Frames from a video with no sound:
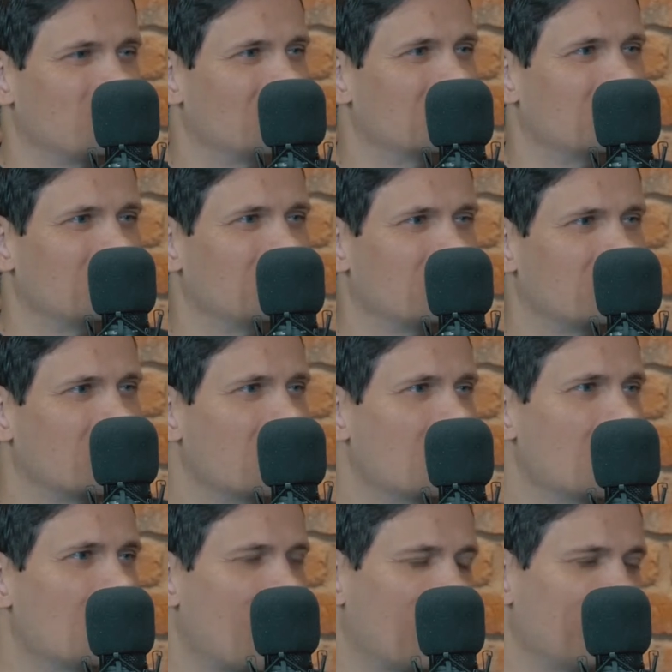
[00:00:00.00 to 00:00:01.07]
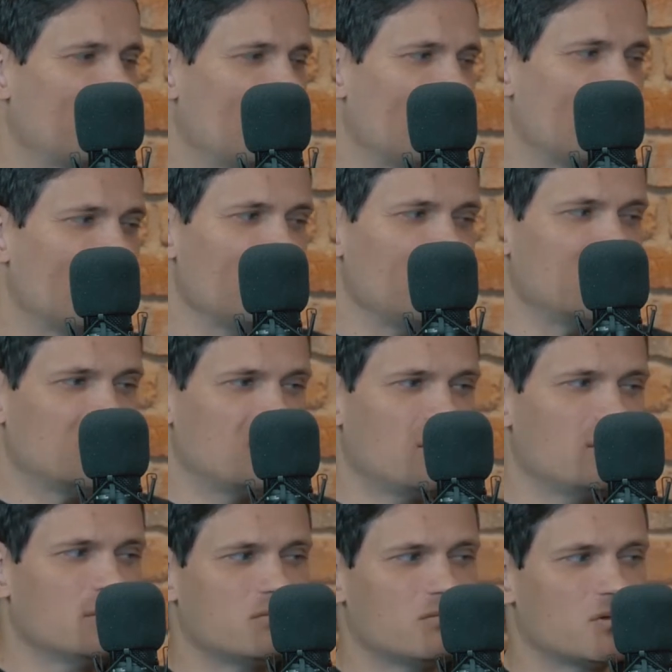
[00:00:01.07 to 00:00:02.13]
or different. And I think we really
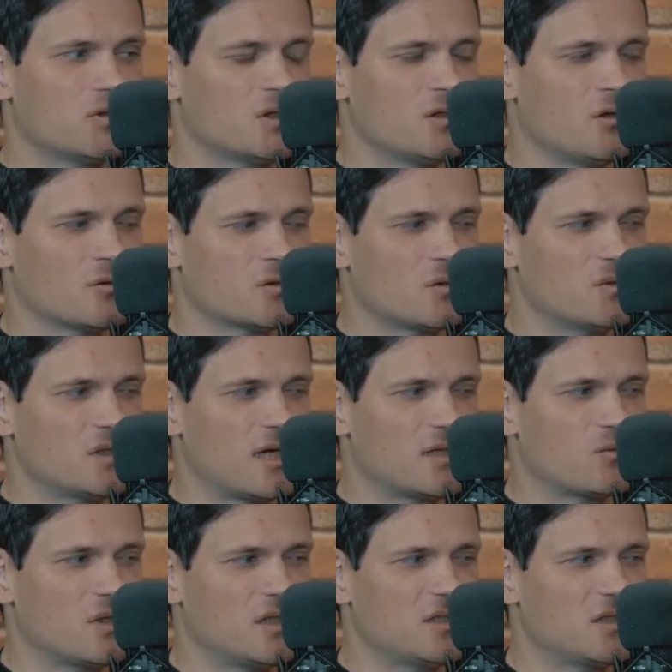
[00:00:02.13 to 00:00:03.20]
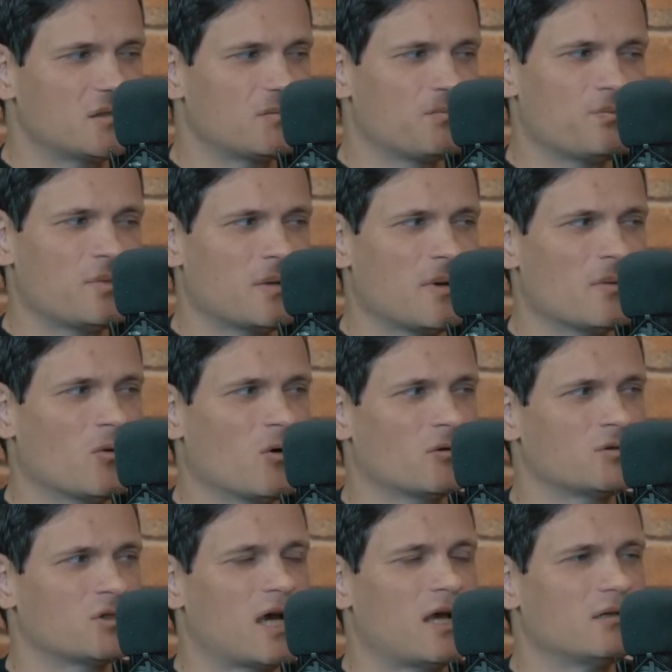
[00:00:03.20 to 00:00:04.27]
do, sometimes we need to be a bit more
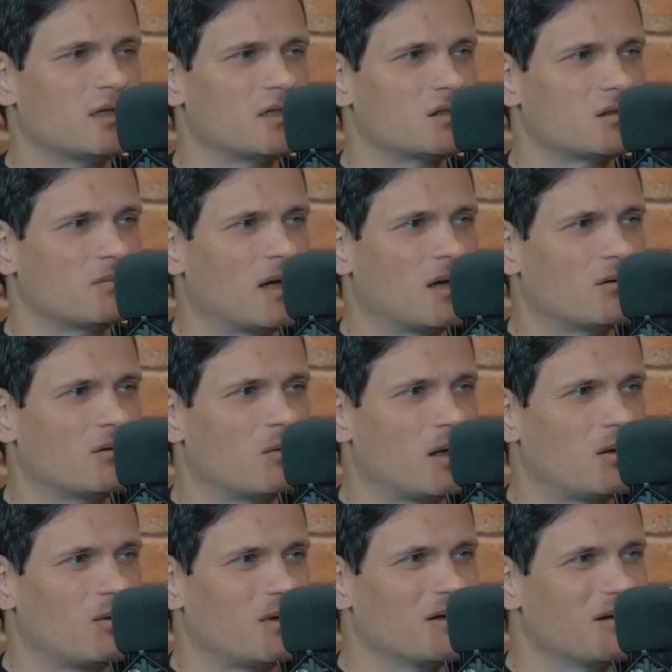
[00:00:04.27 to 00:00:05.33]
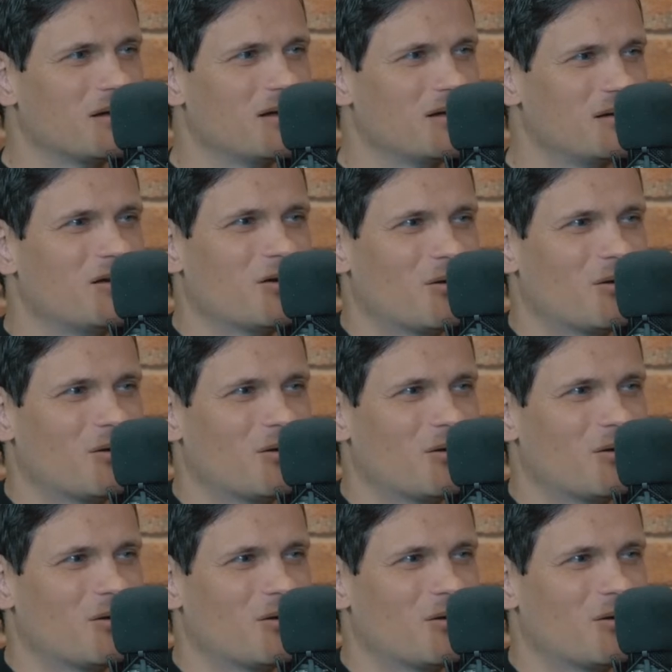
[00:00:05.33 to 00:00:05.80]
childish about the way we,